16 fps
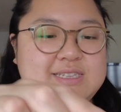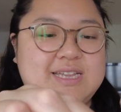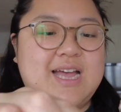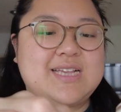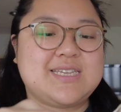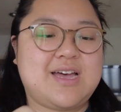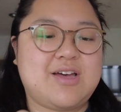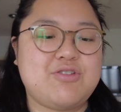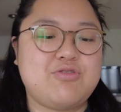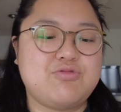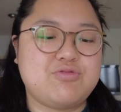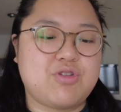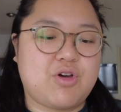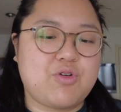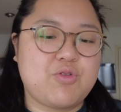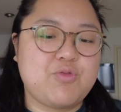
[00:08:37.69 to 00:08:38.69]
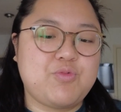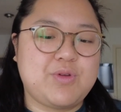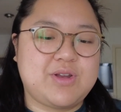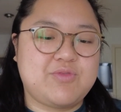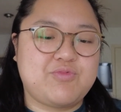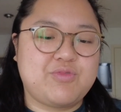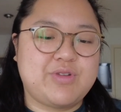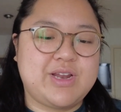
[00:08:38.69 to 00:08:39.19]
That's how you know we
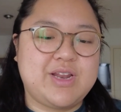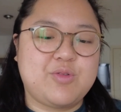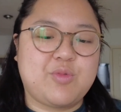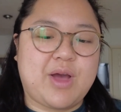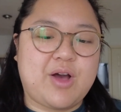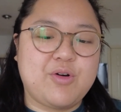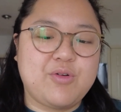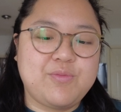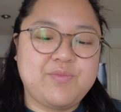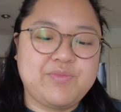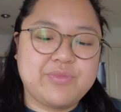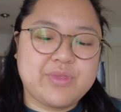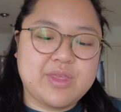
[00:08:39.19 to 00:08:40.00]
did really well